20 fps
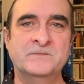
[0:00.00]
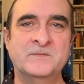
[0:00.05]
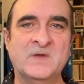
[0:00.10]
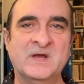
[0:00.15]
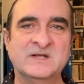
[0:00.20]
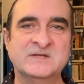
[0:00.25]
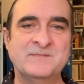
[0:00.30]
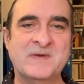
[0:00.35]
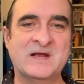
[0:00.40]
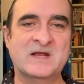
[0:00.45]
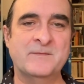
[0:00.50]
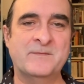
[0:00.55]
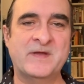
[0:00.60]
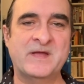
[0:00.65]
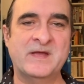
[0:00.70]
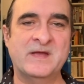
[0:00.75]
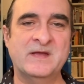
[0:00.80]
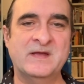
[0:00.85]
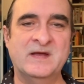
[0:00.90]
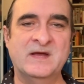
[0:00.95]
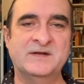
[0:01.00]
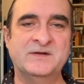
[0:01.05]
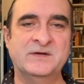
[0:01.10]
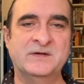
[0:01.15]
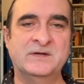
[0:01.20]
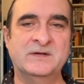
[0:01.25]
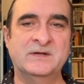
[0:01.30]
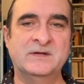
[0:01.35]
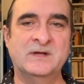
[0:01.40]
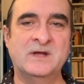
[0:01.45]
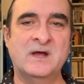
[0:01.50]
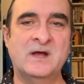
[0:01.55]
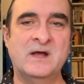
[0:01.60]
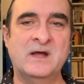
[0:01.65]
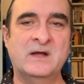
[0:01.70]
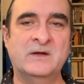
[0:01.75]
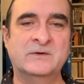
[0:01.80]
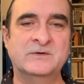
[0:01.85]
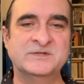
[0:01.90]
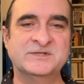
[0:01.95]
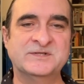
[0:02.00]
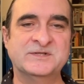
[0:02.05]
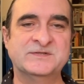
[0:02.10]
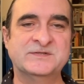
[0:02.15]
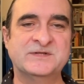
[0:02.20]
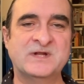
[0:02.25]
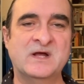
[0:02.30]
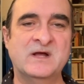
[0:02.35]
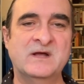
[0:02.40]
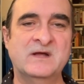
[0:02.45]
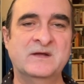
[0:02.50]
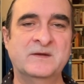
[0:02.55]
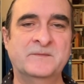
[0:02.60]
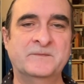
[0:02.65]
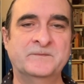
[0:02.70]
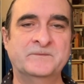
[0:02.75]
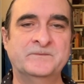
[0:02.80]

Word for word: Has Maccabea had her hour as a star?